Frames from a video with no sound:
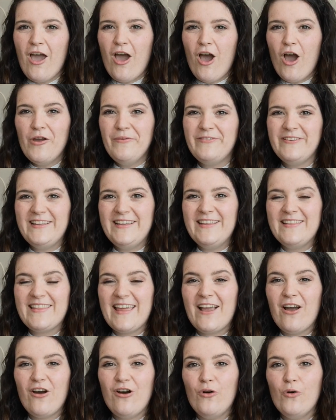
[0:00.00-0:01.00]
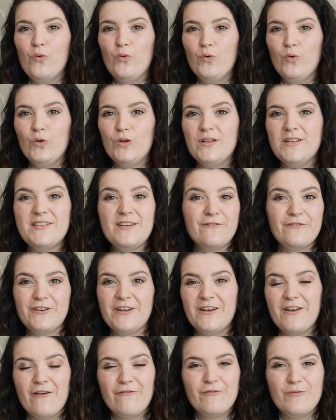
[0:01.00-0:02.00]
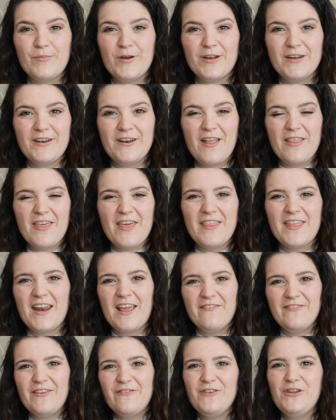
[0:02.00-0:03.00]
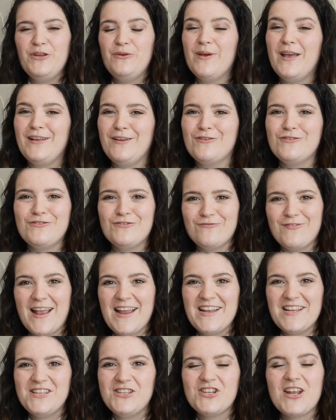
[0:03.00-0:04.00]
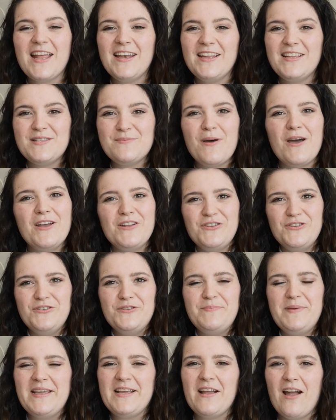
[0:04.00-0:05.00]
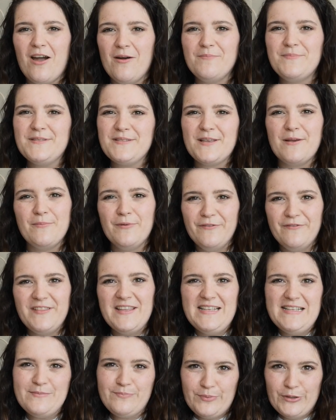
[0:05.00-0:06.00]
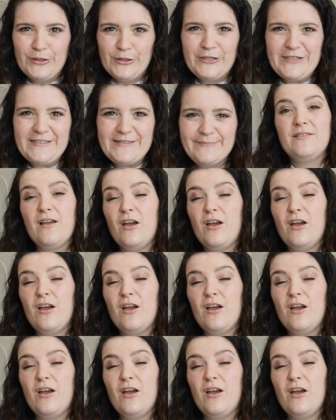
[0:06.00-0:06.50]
Hopefully they are all different enough from one another that I've given you a good range and inspired you to pick up some of these books.